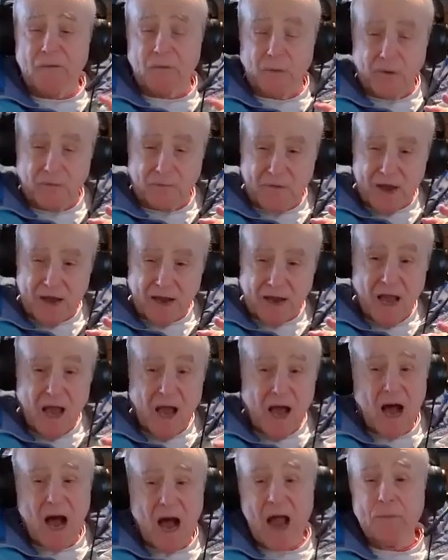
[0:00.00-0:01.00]
from the fact
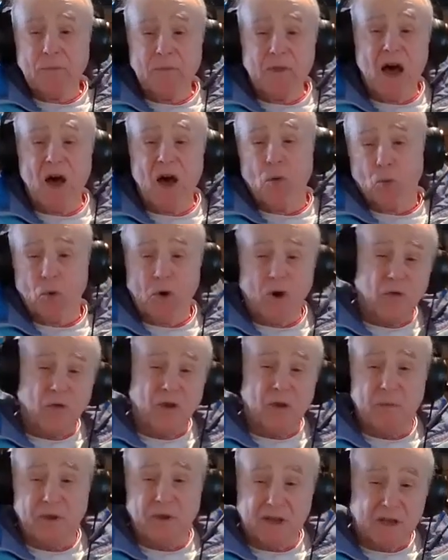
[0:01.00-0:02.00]
I'm not okay,
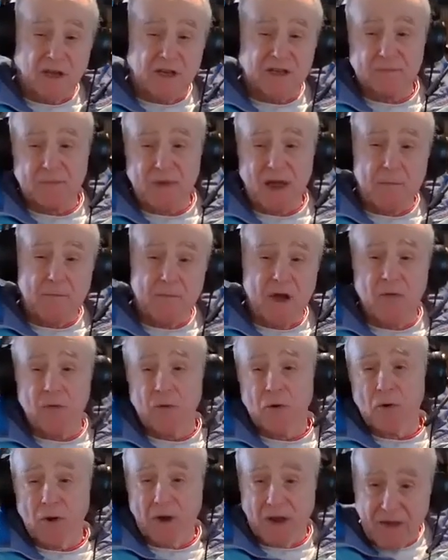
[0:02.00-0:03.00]
worthy okay. because my
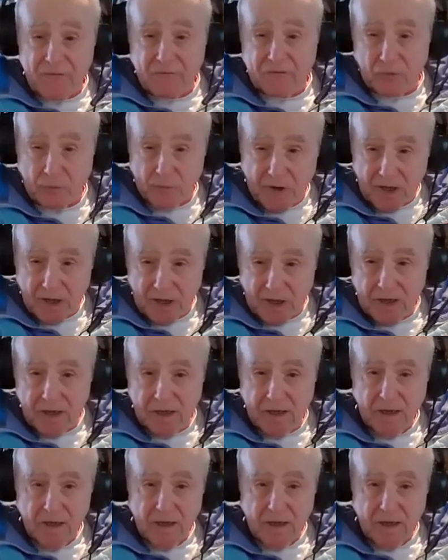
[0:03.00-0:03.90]
mother left yeah. me.